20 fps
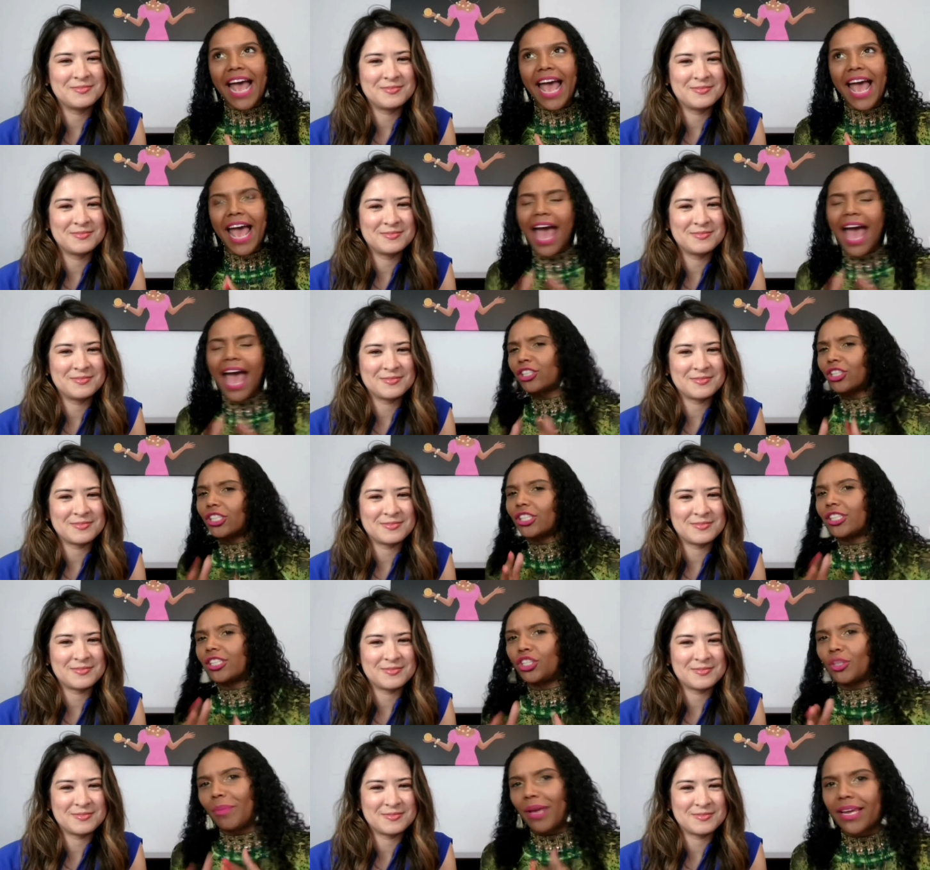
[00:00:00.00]
Speaker 1: actually
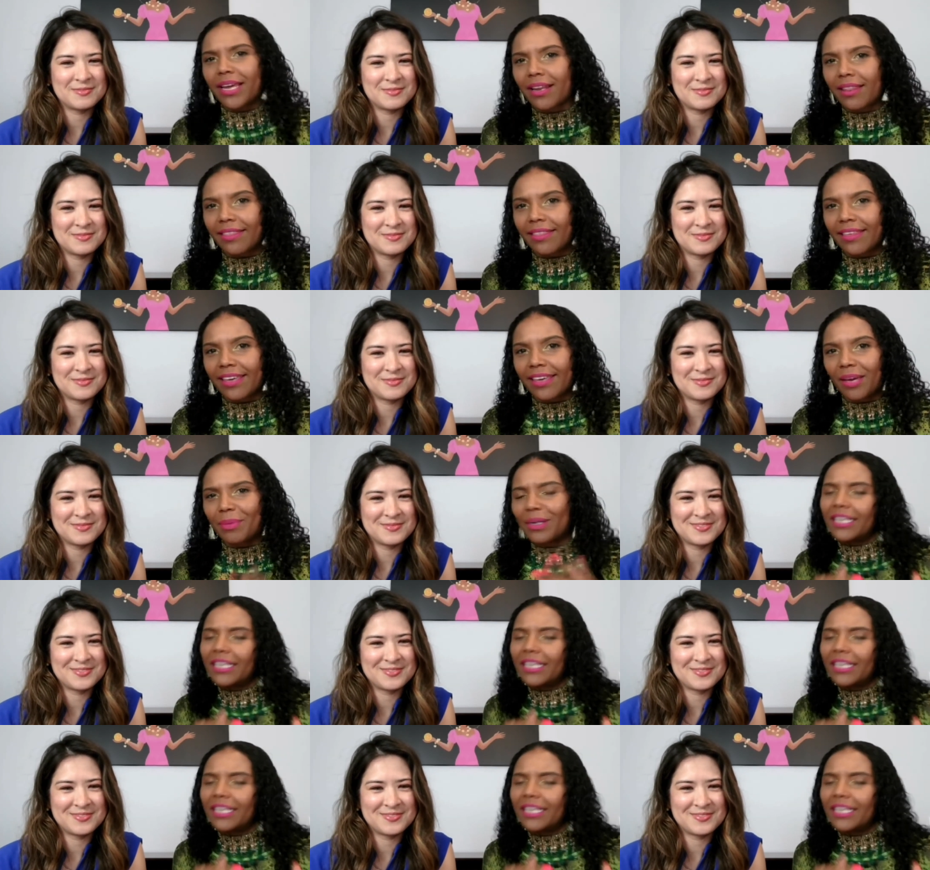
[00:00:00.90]
a Jamaican thing,
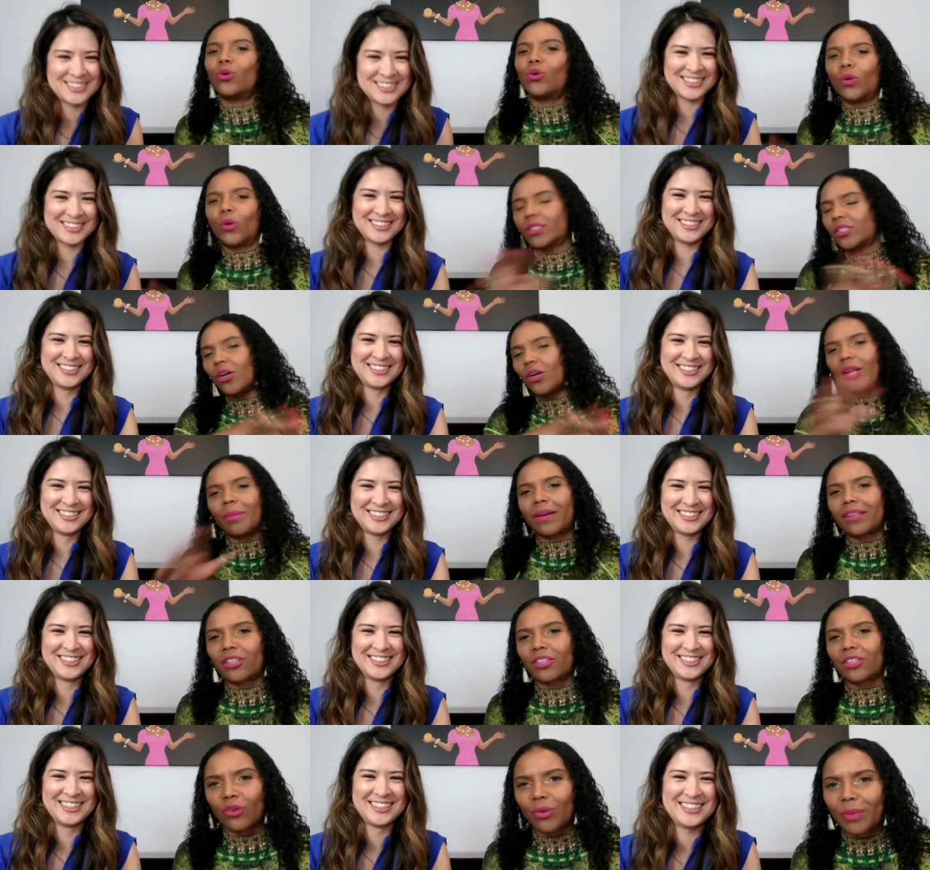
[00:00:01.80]
but it's cool. It's all
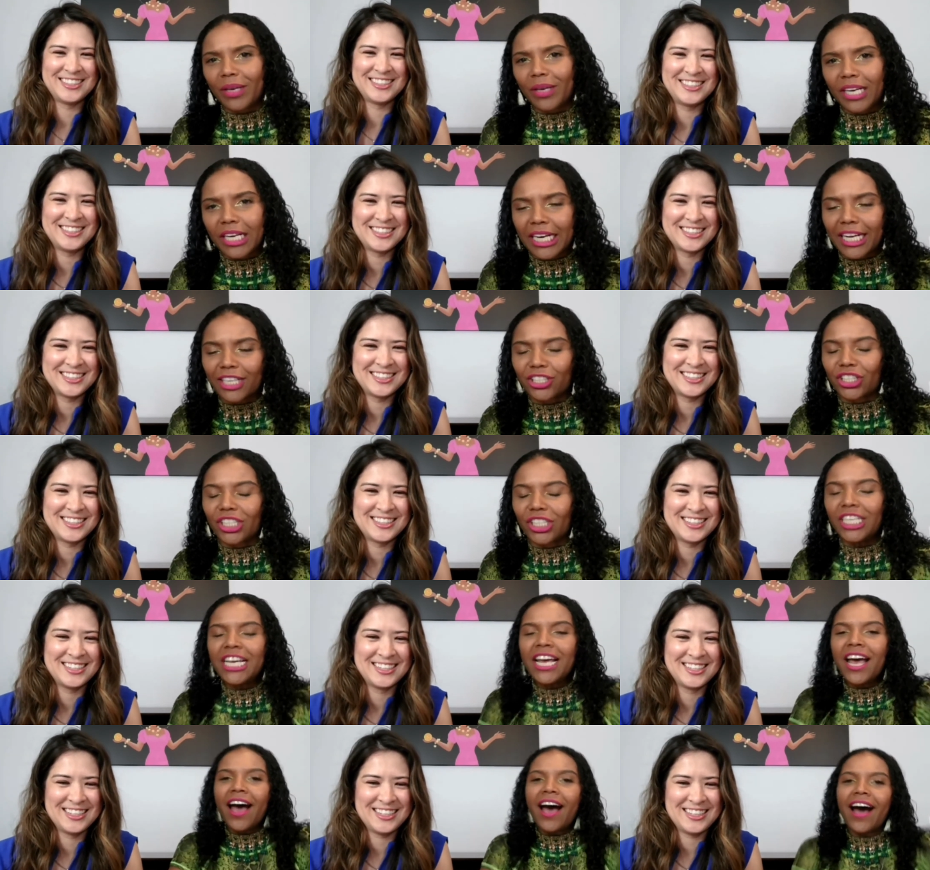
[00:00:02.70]
about the Caribbean connection.
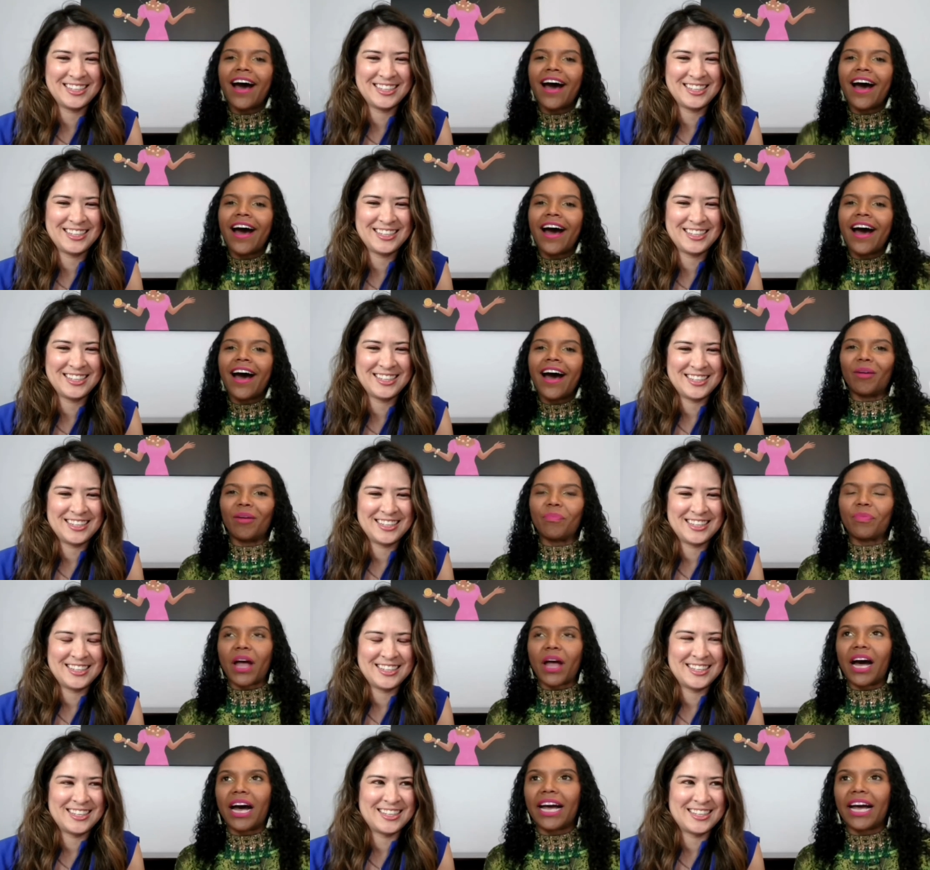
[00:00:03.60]
Um,
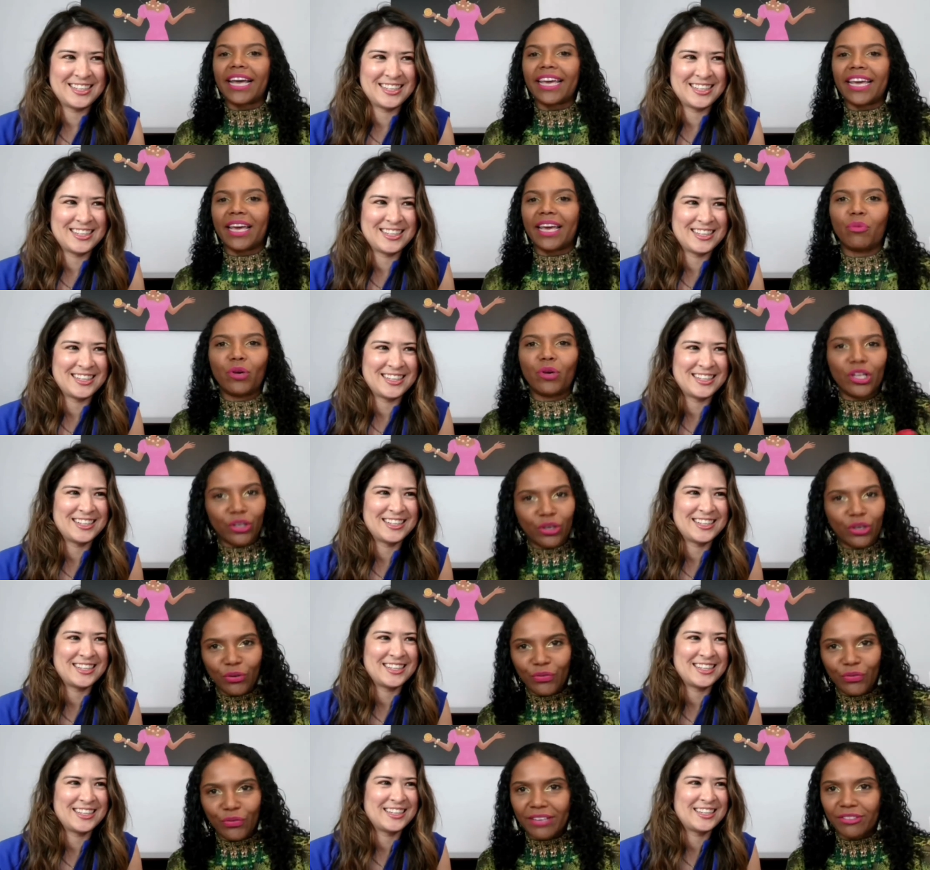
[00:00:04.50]
I am one of the
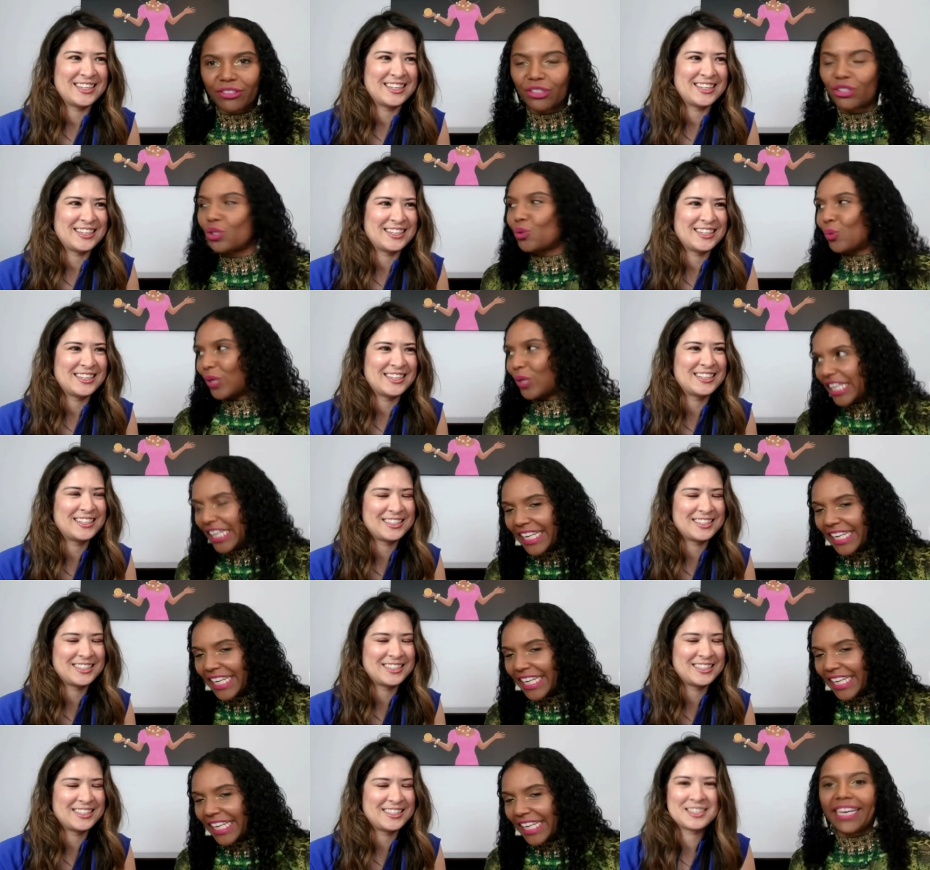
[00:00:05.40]
co-founders with
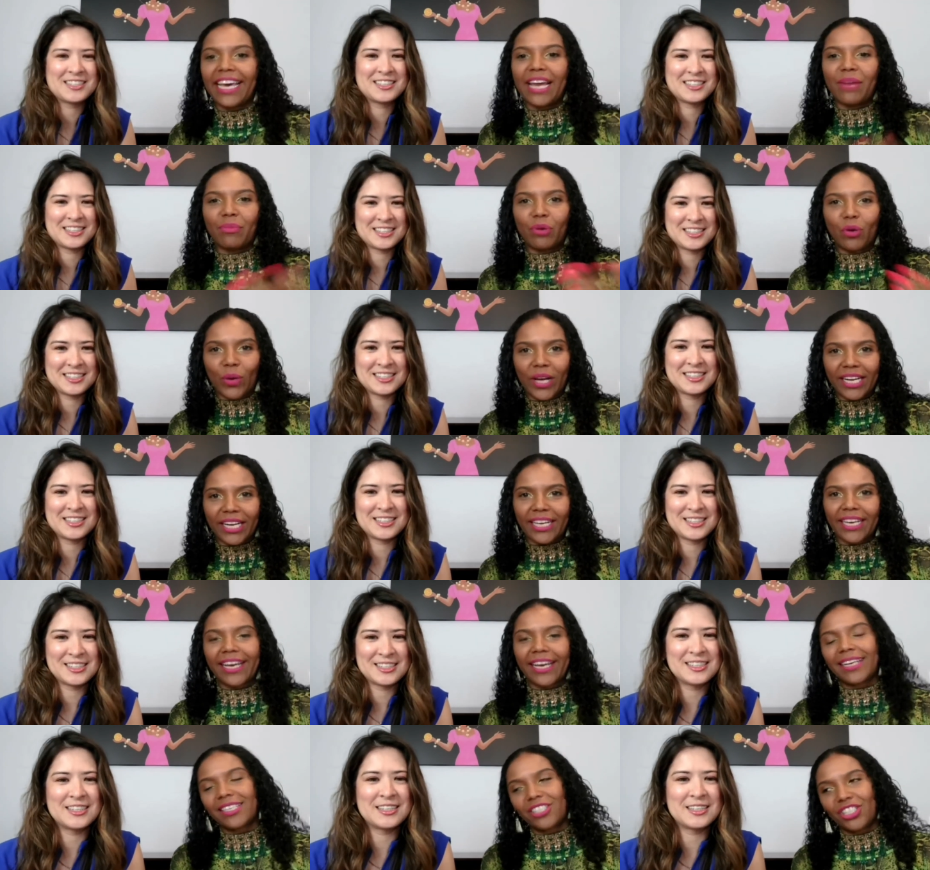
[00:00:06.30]
Nina and
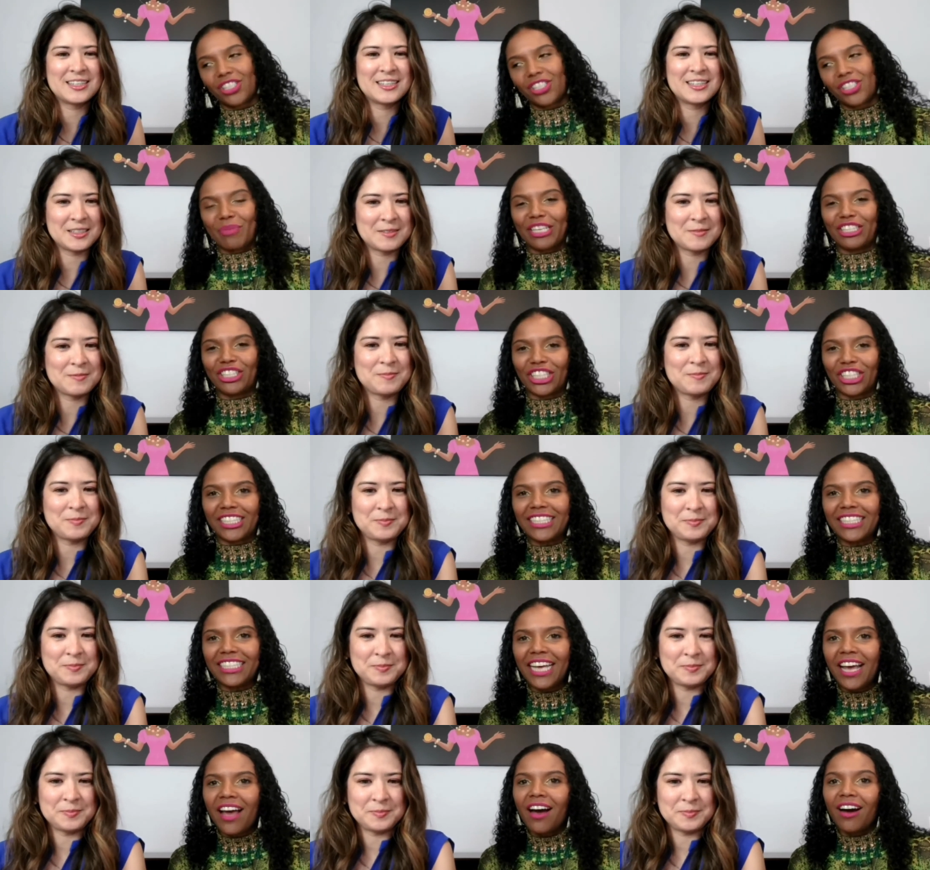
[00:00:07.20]
Moetti, as she mentioned,
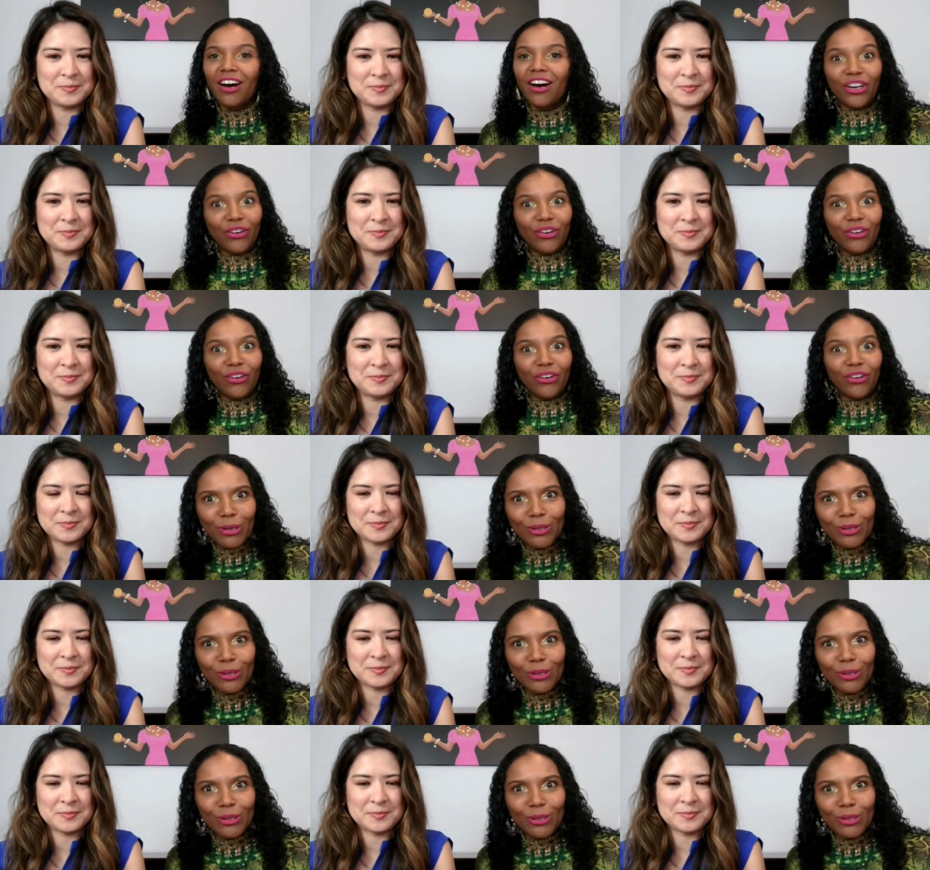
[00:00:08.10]
of Crypto